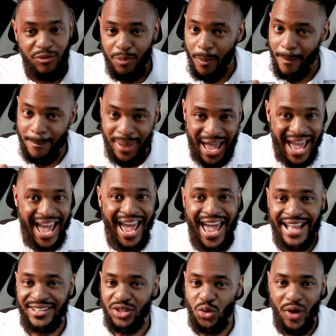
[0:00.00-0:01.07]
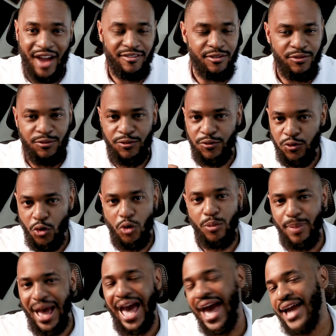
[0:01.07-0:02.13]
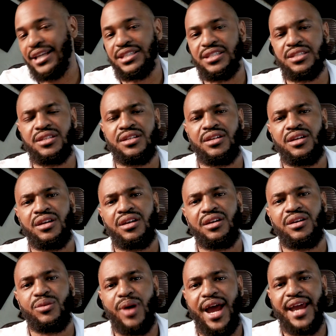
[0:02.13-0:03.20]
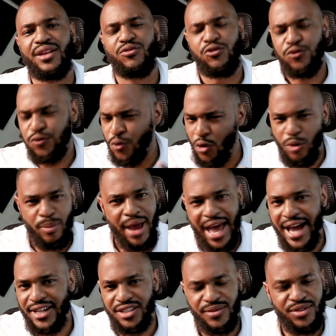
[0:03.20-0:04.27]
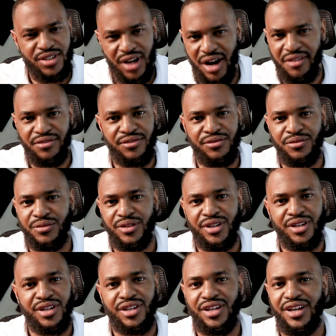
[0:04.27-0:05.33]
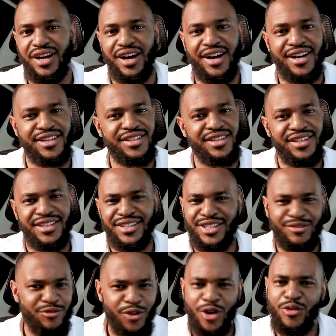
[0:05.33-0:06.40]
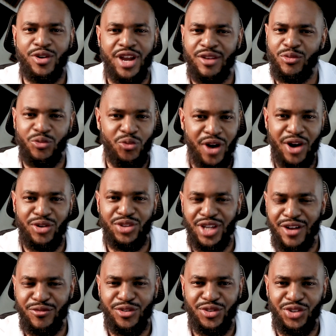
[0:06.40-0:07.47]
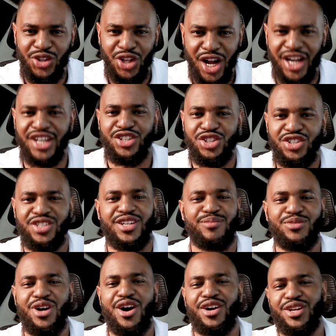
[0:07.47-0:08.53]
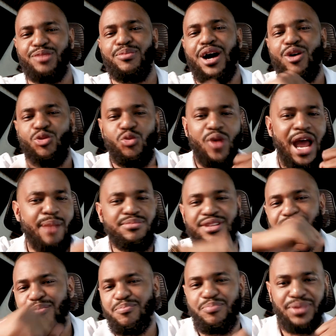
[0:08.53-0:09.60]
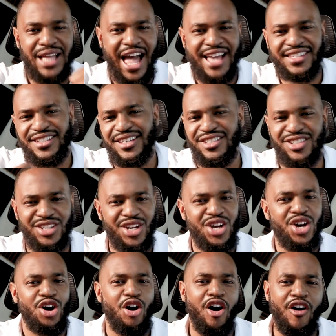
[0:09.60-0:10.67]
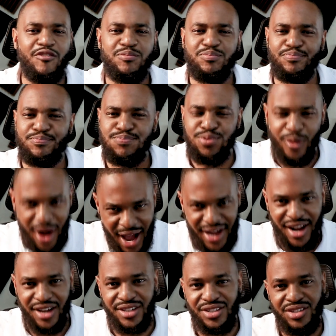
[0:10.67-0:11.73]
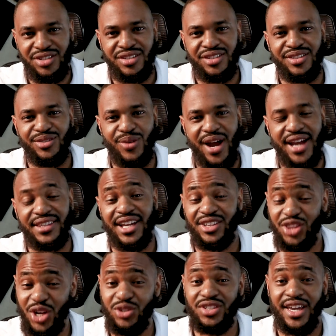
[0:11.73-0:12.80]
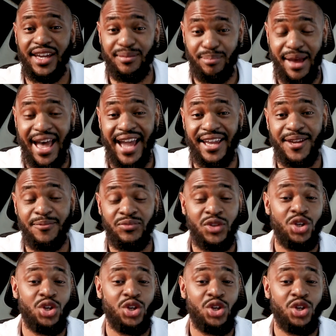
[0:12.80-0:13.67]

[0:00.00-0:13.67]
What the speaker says: bagged, who have full bags, right? Full bags of stuff, and very rarely ever luggage. I'm talking about wrapped up plastics of products, right? That they're taking back